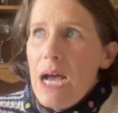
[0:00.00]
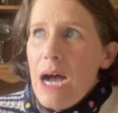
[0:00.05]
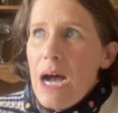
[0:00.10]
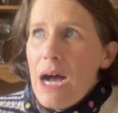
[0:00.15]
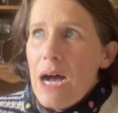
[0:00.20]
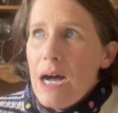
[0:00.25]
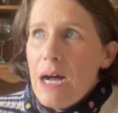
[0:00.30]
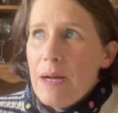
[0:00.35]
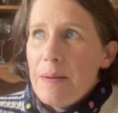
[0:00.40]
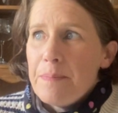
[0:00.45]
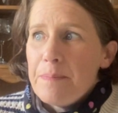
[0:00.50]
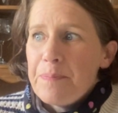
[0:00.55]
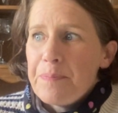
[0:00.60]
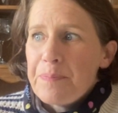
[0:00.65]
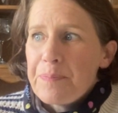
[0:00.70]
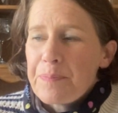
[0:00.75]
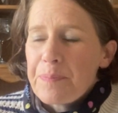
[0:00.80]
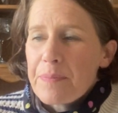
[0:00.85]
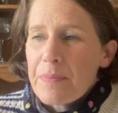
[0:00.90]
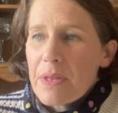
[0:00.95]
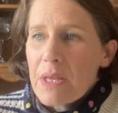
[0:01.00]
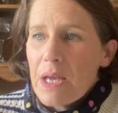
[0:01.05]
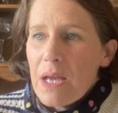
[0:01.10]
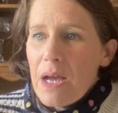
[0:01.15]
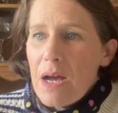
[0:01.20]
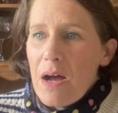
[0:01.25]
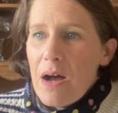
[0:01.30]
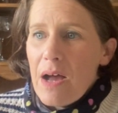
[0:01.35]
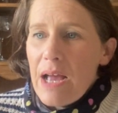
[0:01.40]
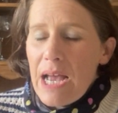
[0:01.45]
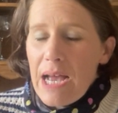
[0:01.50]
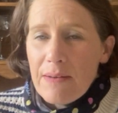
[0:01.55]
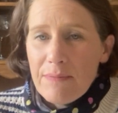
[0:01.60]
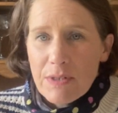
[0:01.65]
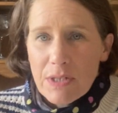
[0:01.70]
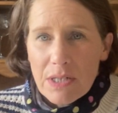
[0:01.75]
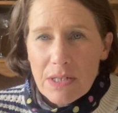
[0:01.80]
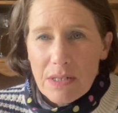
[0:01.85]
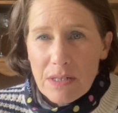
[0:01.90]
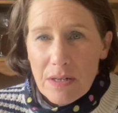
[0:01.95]
I haven't
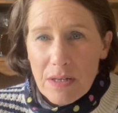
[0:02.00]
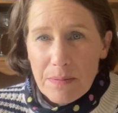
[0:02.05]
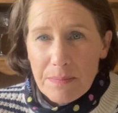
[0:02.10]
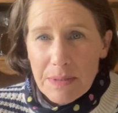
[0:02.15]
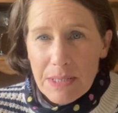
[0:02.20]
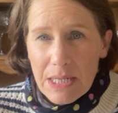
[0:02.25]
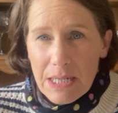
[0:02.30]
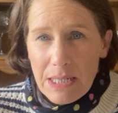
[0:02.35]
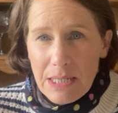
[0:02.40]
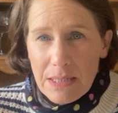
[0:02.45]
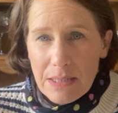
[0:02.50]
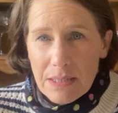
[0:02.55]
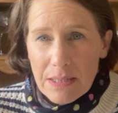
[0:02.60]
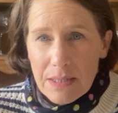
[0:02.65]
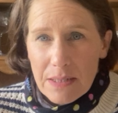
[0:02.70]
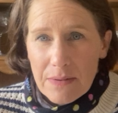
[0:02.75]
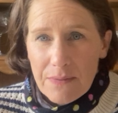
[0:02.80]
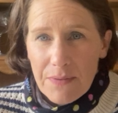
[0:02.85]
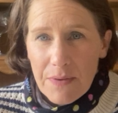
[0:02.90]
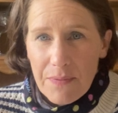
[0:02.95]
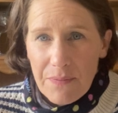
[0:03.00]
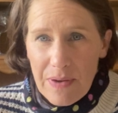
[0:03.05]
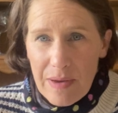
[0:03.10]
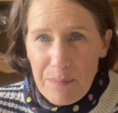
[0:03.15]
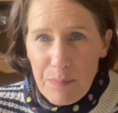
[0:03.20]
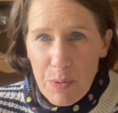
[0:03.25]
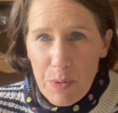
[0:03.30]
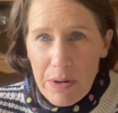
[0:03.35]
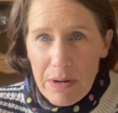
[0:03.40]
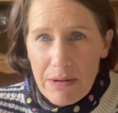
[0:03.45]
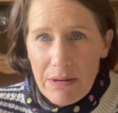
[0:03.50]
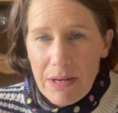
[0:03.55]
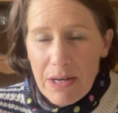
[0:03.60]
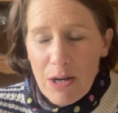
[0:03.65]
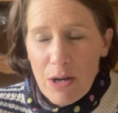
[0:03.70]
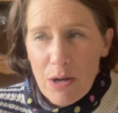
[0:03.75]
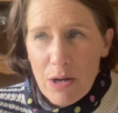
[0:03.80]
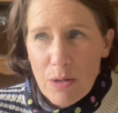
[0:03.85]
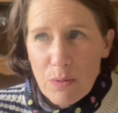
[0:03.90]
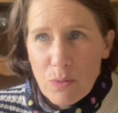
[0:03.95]
done an update for February.
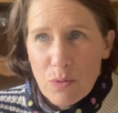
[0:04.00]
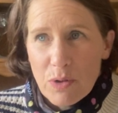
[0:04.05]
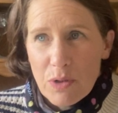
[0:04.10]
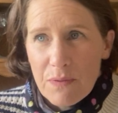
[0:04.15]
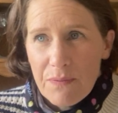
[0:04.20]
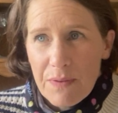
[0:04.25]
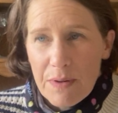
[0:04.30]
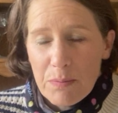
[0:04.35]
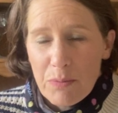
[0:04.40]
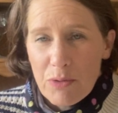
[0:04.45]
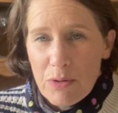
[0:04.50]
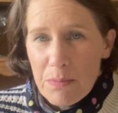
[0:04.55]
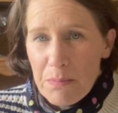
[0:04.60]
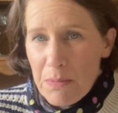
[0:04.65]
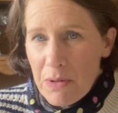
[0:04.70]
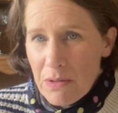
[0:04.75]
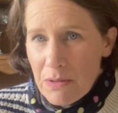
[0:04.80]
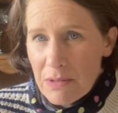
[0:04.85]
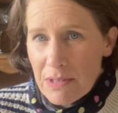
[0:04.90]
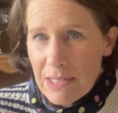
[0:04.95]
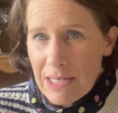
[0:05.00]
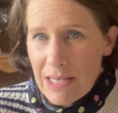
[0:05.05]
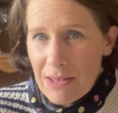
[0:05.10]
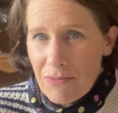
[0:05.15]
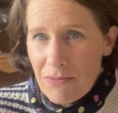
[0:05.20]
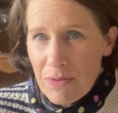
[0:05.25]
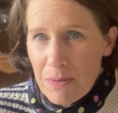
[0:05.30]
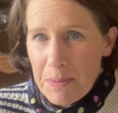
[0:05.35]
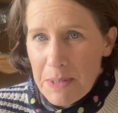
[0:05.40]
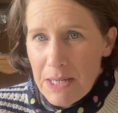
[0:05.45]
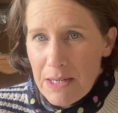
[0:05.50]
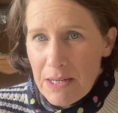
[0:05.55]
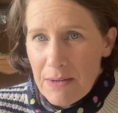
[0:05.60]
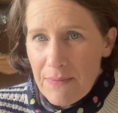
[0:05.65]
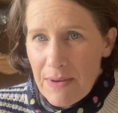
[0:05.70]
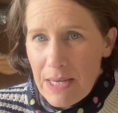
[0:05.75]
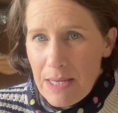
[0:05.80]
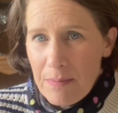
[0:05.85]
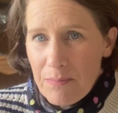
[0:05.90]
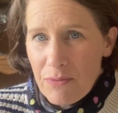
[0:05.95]
I will do February and March together at the beginning of
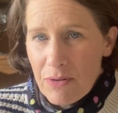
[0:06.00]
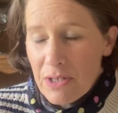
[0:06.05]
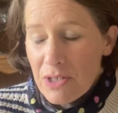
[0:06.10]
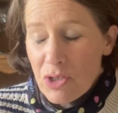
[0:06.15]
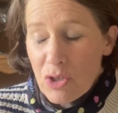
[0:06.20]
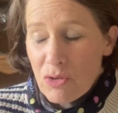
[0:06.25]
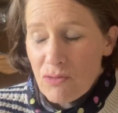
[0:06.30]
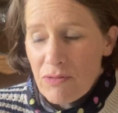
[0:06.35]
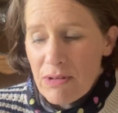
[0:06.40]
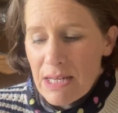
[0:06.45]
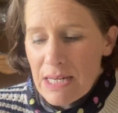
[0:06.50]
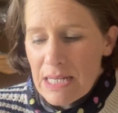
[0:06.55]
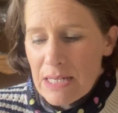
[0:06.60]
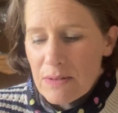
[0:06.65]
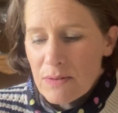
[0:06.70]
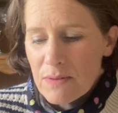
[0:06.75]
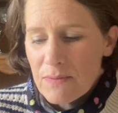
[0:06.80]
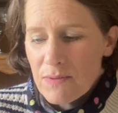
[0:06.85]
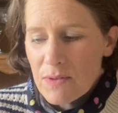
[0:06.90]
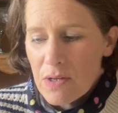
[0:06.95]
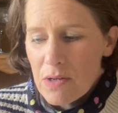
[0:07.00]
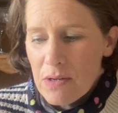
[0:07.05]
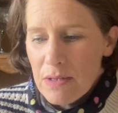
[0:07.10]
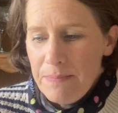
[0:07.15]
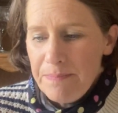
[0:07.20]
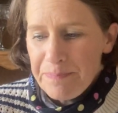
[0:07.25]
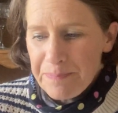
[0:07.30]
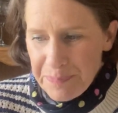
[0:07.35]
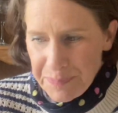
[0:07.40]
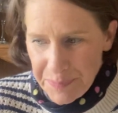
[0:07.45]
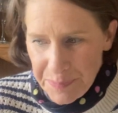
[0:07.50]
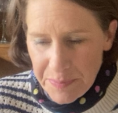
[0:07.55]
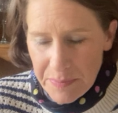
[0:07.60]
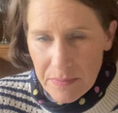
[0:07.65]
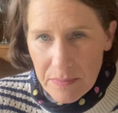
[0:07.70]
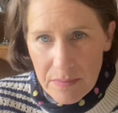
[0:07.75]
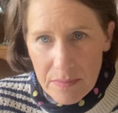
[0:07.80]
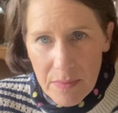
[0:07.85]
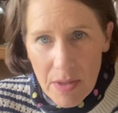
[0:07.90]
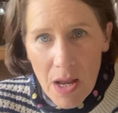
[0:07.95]
April. I just ran out of time.
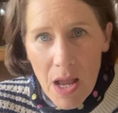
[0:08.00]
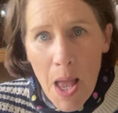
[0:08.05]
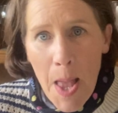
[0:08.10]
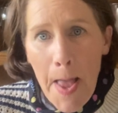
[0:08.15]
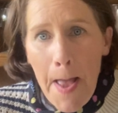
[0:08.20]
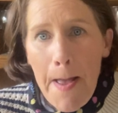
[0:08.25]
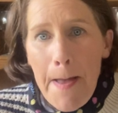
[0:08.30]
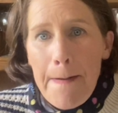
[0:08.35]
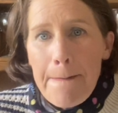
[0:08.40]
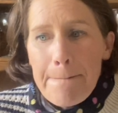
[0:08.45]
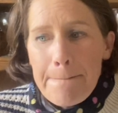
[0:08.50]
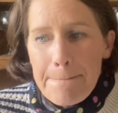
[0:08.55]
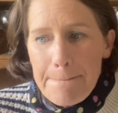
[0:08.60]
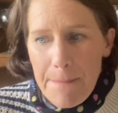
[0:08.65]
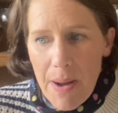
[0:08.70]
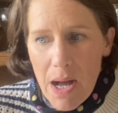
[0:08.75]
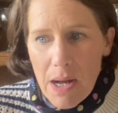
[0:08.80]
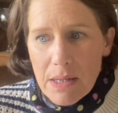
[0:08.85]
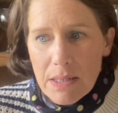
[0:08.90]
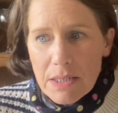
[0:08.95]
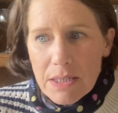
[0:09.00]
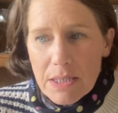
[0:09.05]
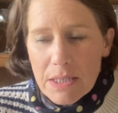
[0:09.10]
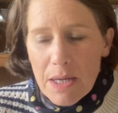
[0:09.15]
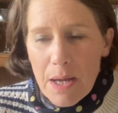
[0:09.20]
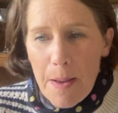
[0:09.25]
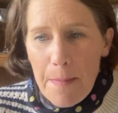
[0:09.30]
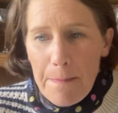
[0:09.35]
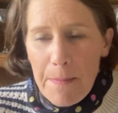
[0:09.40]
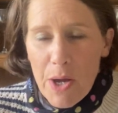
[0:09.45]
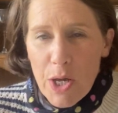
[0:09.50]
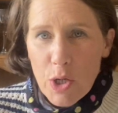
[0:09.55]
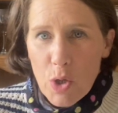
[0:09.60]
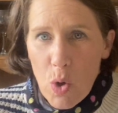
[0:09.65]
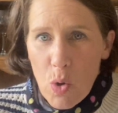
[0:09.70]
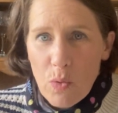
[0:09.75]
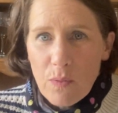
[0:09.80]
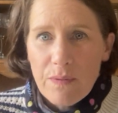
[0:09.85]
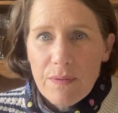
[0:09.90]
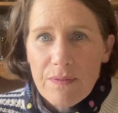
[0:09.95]
But my
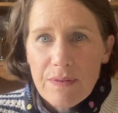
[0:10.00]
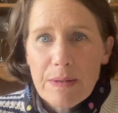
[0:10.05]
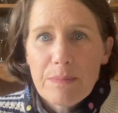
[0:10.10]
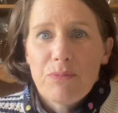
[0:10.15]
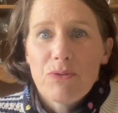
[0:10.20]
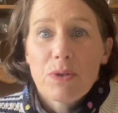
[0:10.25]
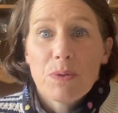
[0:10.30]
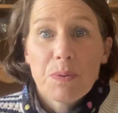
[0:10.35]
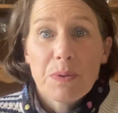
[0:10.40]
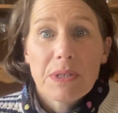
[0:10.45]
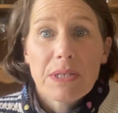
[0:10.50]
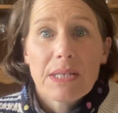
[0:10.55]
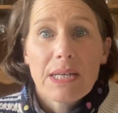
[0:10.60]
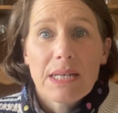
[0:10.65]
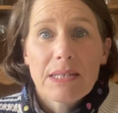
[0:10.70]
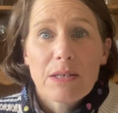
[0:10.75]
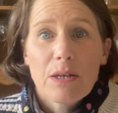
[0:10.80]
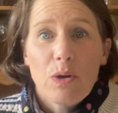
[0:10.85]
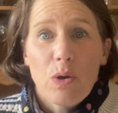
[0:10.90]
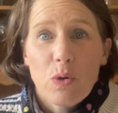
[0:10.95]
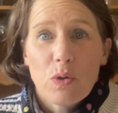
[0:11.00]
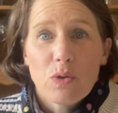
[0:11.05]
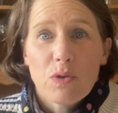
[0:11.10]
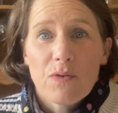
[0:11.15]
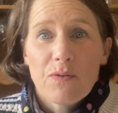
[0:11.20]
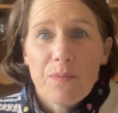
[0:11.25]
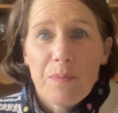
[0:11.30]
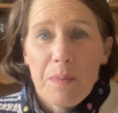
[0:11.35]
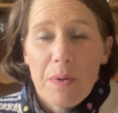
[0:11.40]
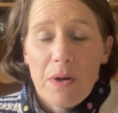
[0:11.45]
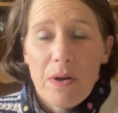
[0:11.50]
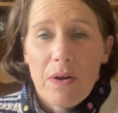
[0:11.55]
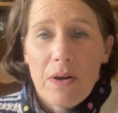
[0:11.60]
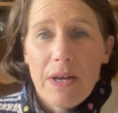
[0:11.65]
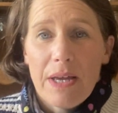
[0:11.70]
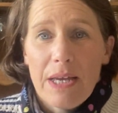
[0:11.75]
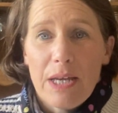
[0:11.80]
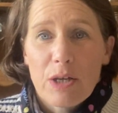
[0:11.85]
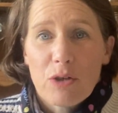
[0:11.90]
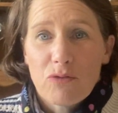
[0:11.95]
goal for February was to get a lot of
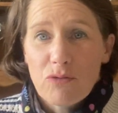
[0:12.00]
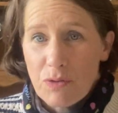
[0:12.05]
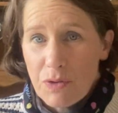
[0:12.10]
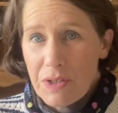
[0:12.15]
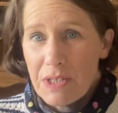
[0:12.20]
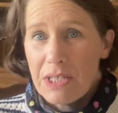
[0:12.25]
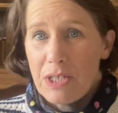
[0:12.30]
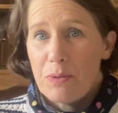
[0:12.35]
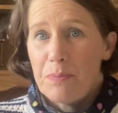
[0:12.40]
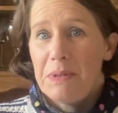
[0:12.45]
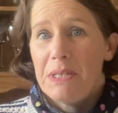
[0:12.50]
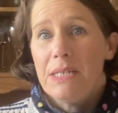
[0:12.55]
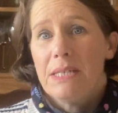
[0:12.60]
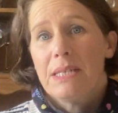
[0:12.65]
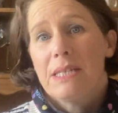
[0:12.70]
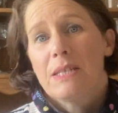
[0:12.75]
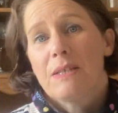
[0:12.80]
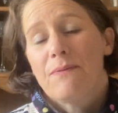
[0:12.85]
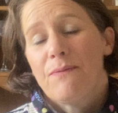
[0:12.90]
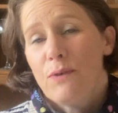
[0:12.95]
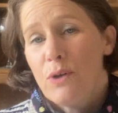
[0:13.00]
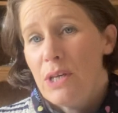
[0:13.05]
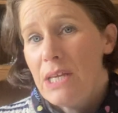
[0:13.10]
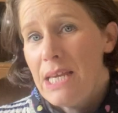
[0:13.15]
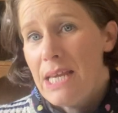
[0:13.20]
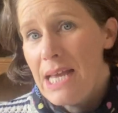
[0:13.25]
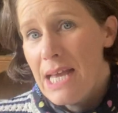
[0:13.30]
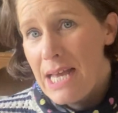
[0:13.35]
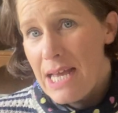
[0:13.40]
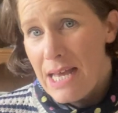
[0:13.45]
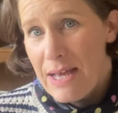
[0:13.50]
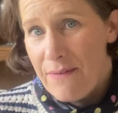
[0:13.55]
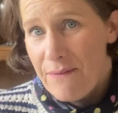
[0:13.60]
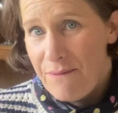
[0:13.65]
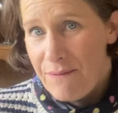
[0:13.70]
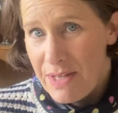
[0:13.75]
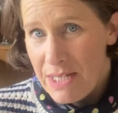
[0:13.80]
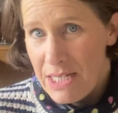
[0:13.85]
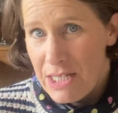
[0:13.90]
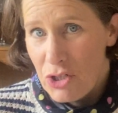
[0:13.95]
my cross-stitch pieces fully
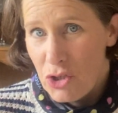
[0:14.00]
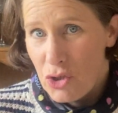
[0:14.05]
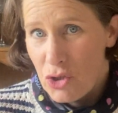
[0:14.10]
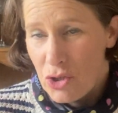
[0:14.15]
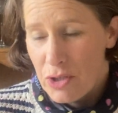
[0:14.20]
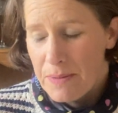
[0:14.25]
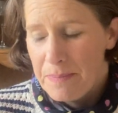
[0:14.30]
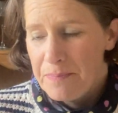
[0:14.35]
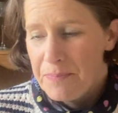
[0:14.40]
finished,